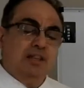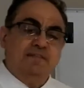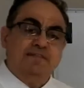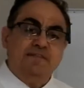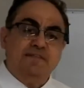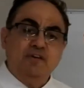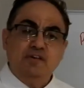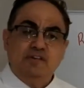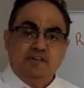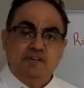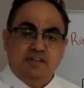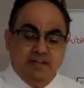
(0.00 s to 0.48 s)
the
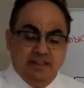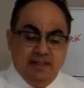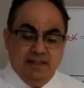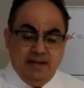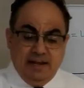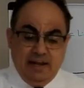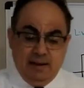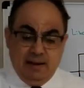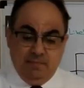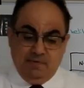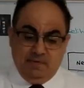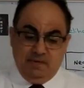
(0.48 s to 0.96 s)
first thing
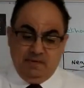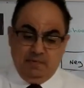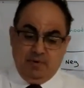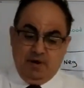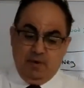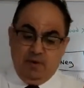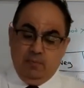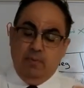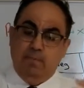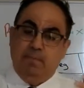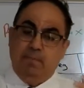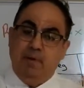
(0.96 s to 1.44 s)
that comes to
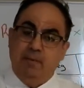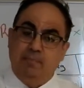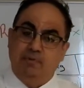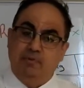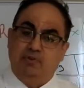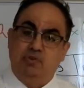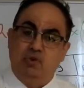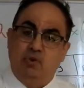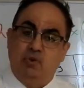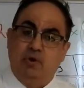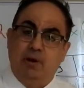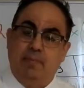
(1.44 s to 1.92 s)
mind when people
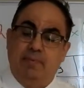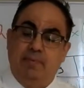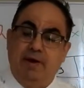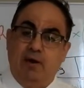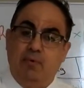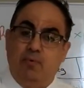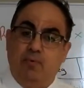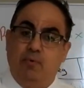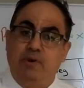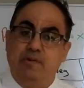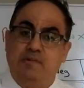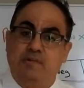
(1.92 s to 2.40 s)
are talking
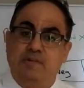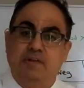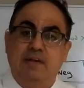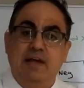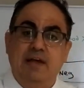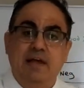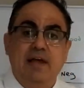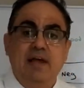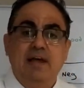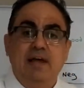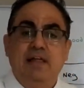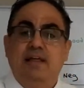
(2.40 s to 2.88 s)
about risk,